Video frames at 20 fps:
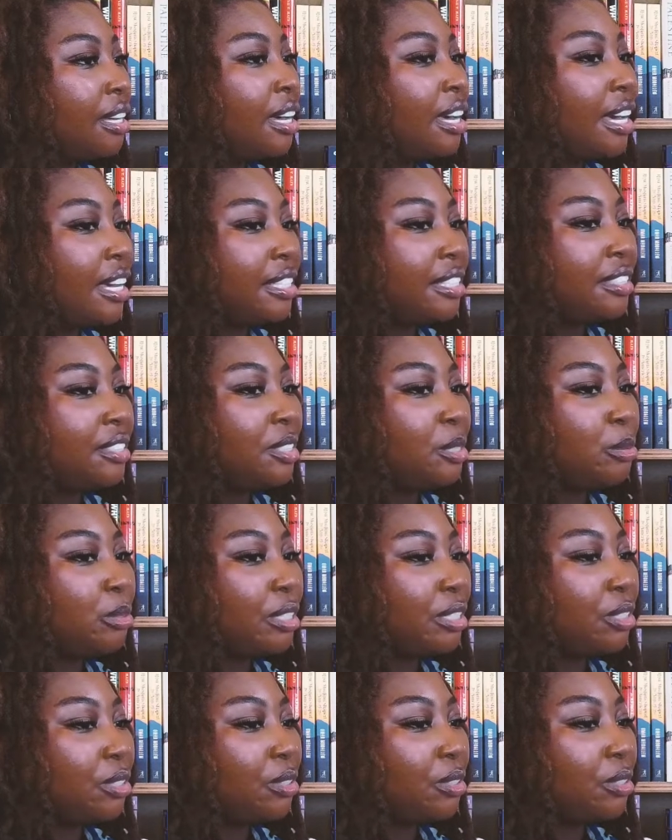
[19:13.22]
And it seems
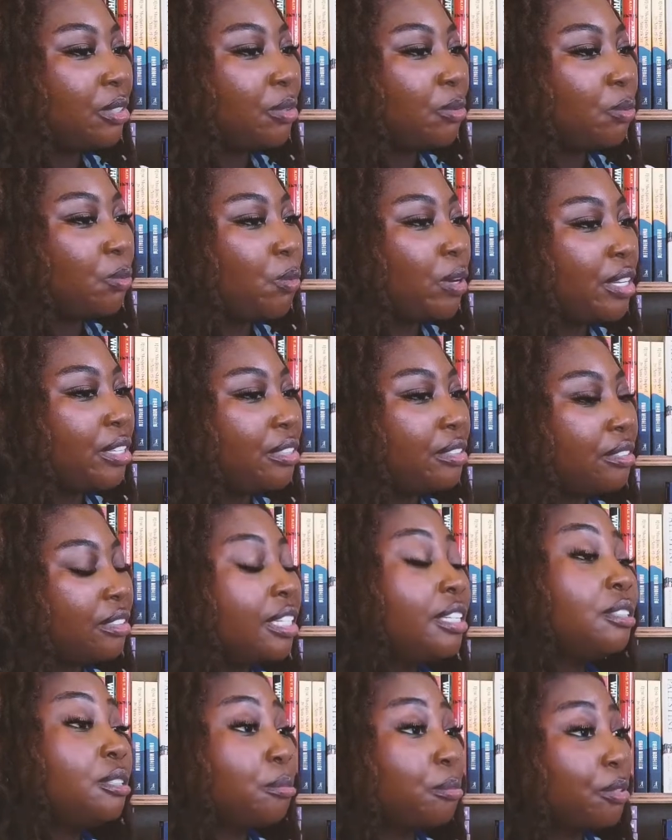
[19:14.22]
like when
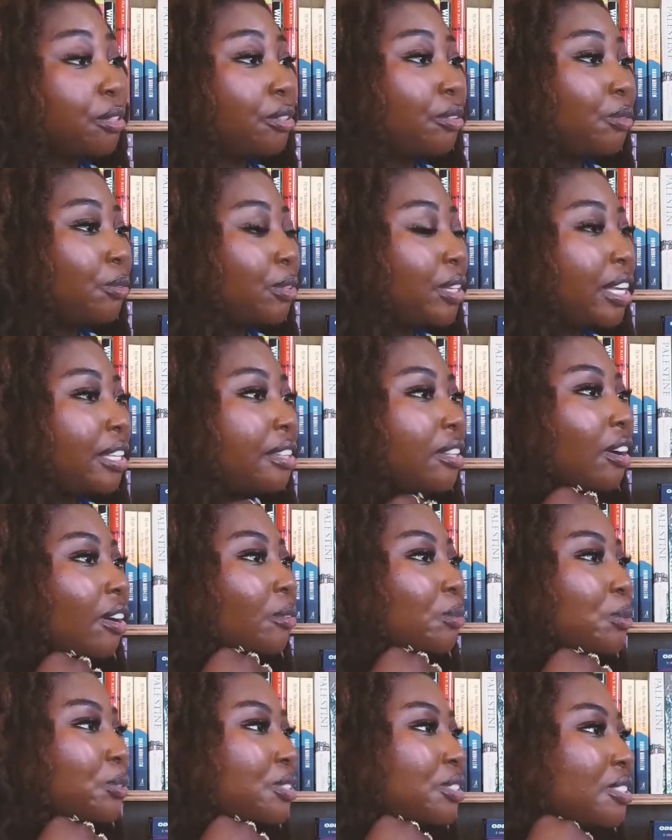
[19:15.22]
in the book, what I
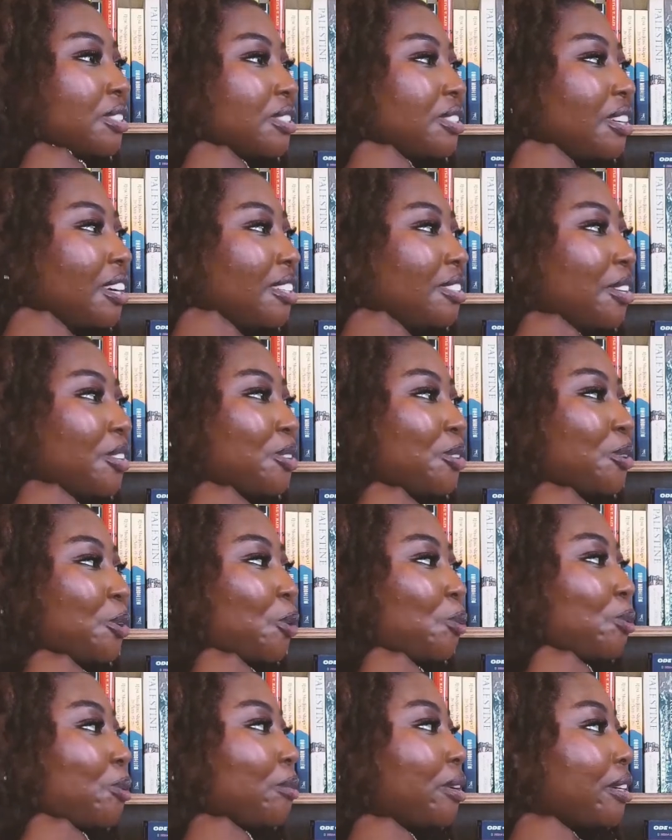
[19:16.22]
thought was another
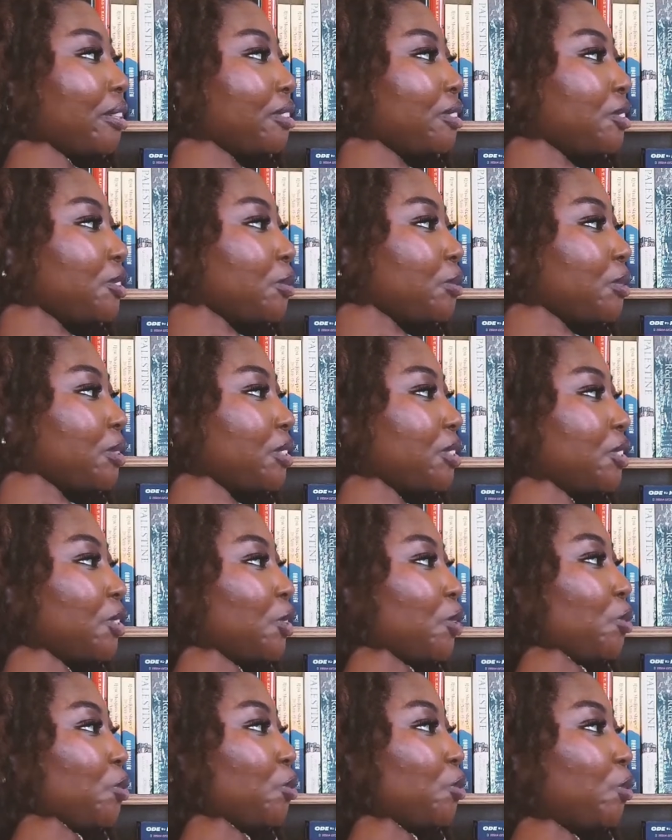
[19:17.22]
coping mechanism is
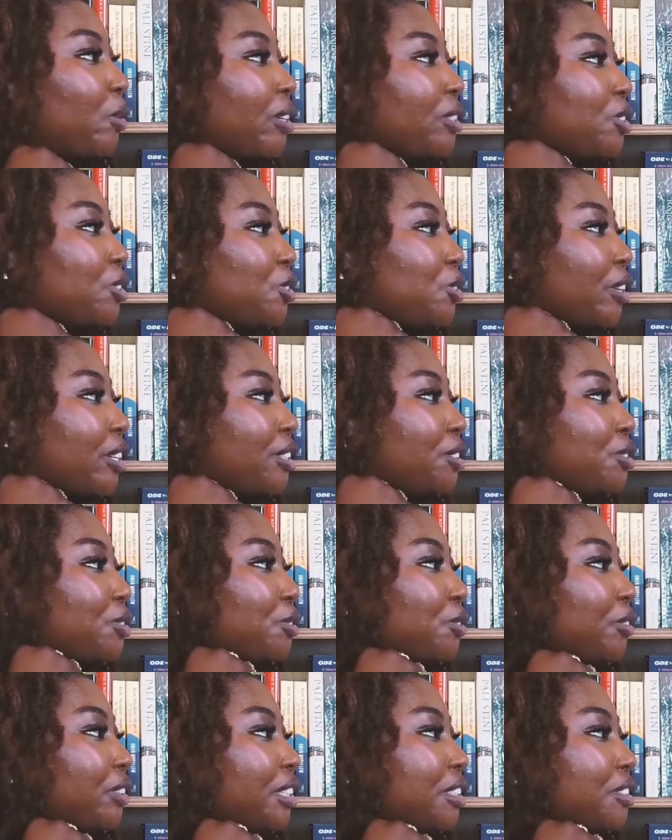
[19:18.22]
you went straight
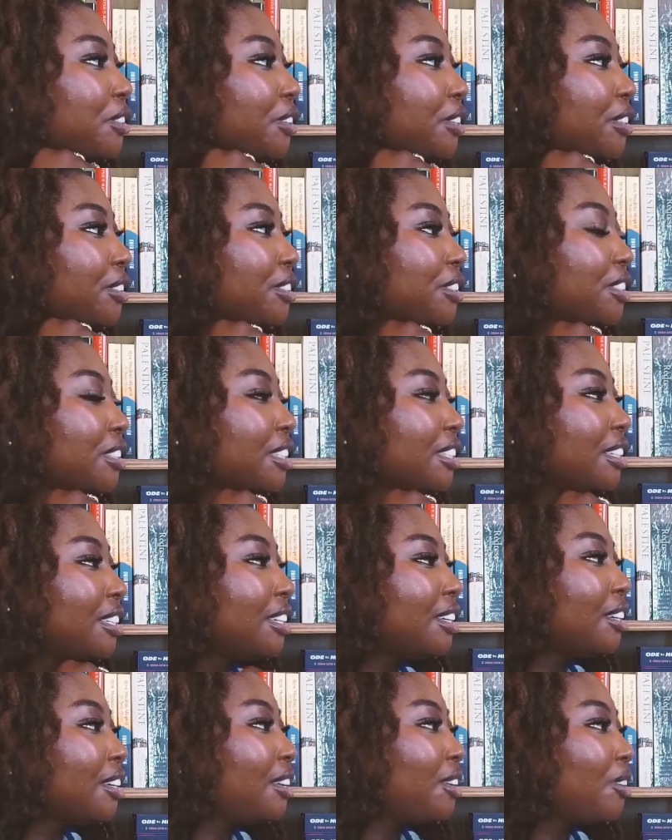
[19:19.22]
into research
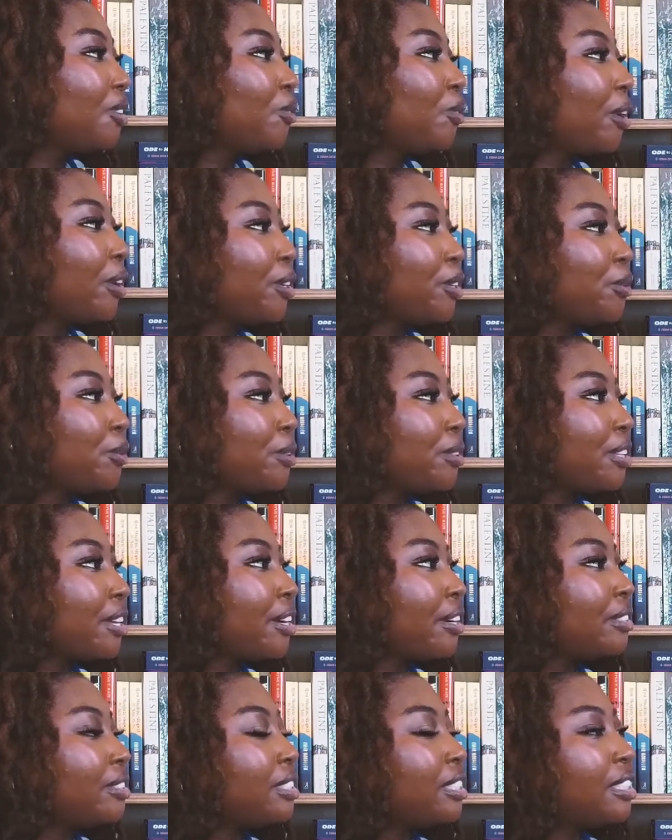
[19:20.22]
while you were
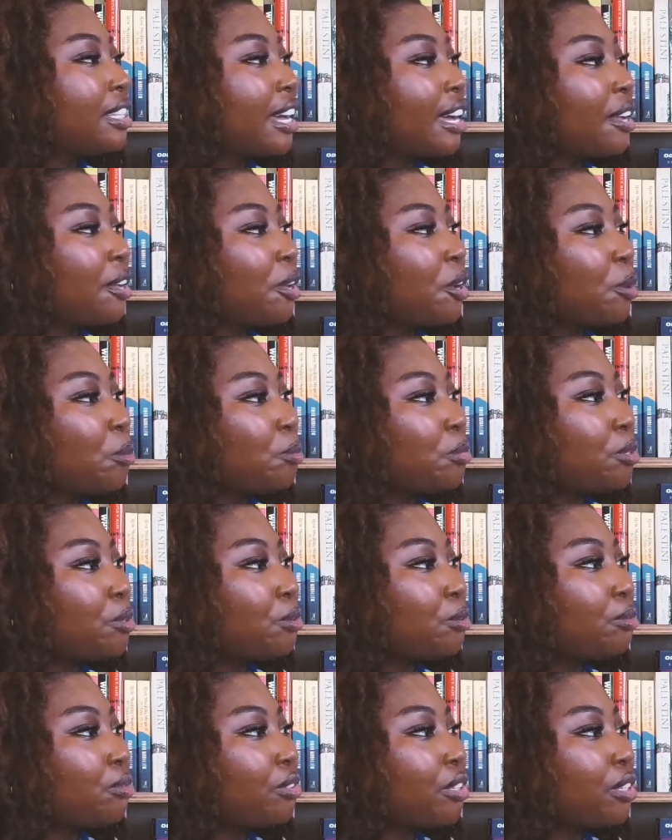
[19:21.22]
there. Did that help
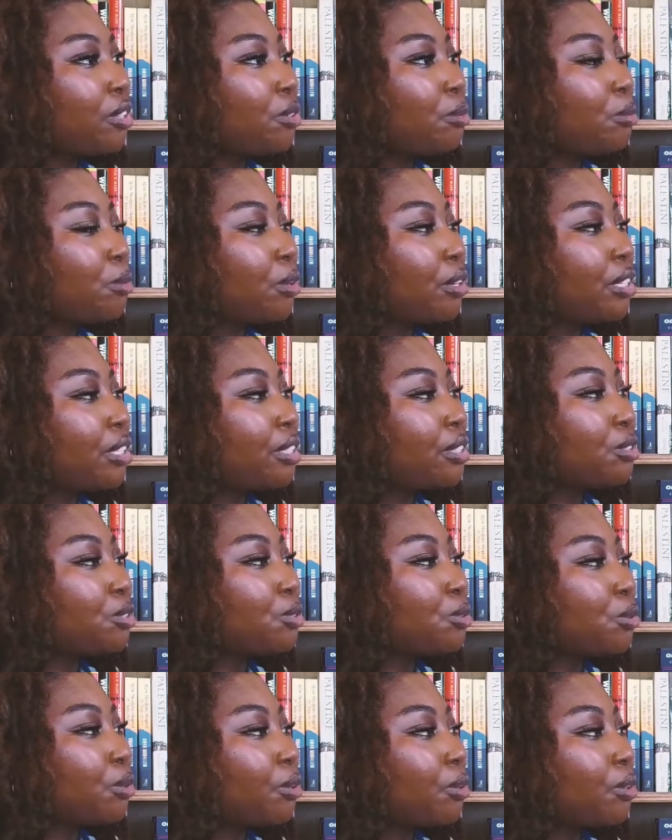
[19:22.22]
you feel more in control?